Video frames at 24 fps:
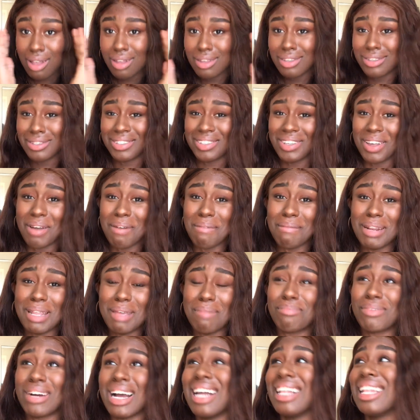So
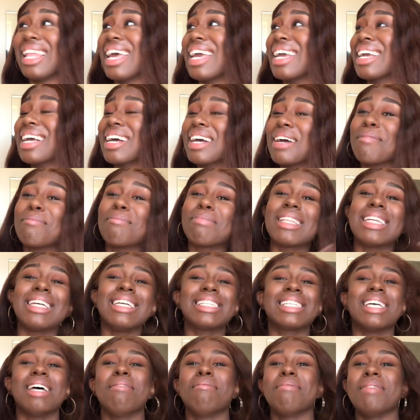many brands, like,
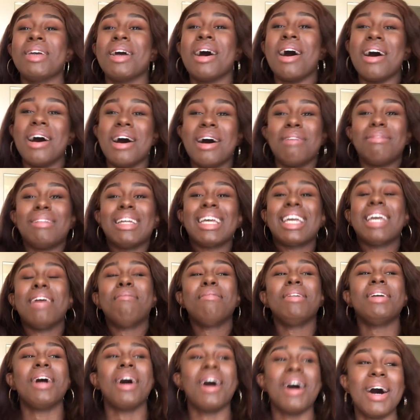please hit me up, like hit
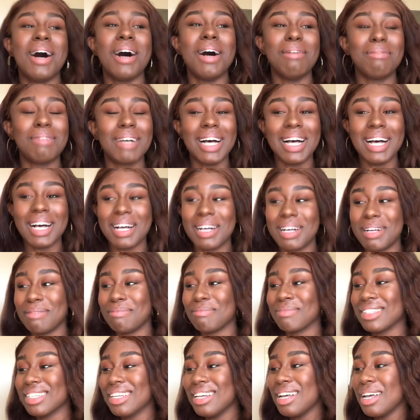me up.
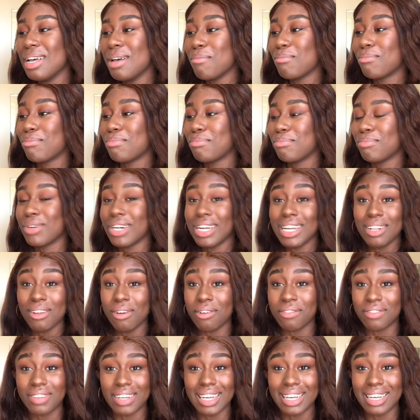Pretty Little
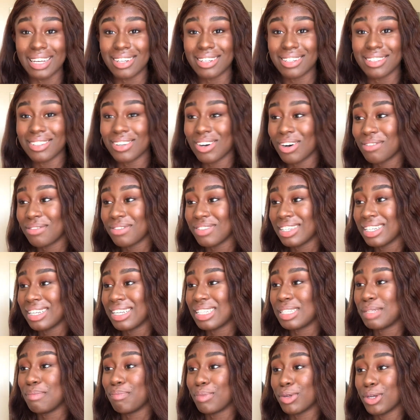Thing,
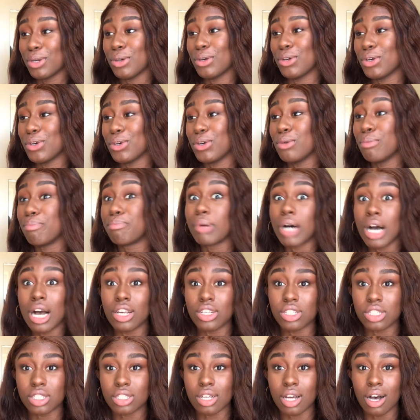obvious, Boohoo,
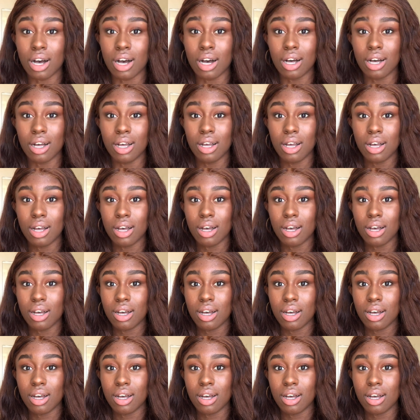Bershka.